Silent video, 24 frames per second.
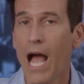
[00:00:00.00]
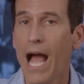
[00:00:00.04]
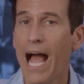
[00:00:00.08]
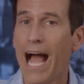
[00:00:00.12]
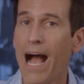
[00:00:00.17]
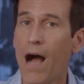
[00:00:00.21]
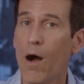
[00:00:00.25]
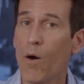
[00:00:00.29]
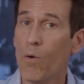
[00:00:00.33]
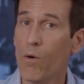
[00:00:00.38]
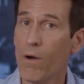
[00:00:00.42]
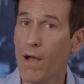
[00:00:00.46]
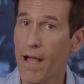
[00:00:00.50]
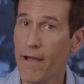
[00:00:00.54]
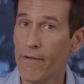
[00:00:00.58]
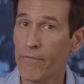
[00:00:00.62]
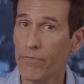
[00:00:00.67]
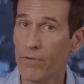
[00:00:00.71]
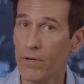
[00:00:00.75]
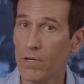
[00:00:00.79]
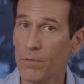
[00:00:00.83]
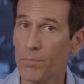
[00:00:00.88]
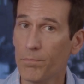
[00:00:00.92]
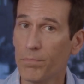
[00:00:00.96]

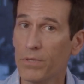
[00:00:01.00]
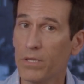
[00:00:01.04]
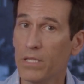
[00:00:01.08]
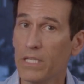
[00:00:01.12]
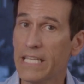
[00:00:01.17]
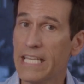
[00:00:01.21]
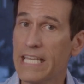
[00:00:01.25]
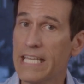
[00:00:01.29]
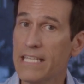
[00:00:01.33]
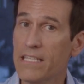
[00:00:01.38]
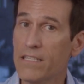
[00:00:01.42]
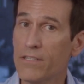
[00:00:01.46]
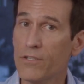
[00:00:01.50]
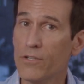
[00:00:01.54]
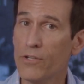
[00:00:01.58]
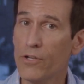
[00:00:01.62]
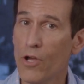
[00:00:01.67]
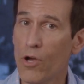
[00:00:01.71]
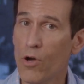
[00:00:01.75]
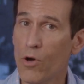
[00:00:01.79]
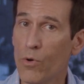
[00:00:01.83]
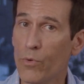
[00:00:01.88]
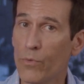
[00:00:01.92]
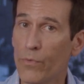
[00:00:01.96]
However, please
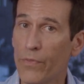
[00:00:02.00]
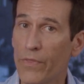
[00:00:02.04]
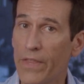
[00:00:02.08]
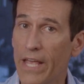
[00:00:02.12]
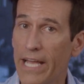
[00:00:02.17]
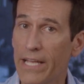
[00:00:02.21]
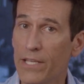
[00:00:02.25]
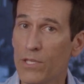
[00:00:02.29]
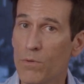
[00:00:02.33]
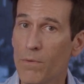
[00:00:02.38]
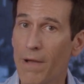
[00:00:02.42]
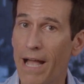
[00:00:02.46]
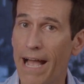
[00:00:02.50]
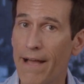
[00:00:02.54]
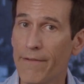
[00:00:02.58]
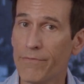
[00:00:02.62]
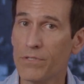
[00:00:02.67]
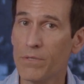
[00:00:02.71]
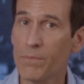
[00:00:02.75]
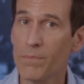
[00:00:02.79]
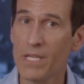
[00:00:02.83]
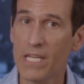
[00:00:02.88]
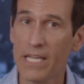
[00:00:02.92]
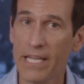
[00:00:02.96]
note that you have
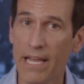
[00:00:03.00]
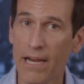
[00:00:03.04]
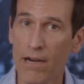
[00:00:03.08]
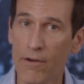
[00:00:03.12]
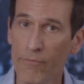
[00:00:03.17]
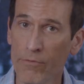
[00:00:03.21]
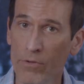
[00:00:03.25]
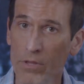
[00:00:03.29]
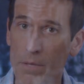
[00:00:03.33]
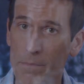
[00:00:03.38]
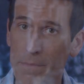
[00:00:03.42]
to be careful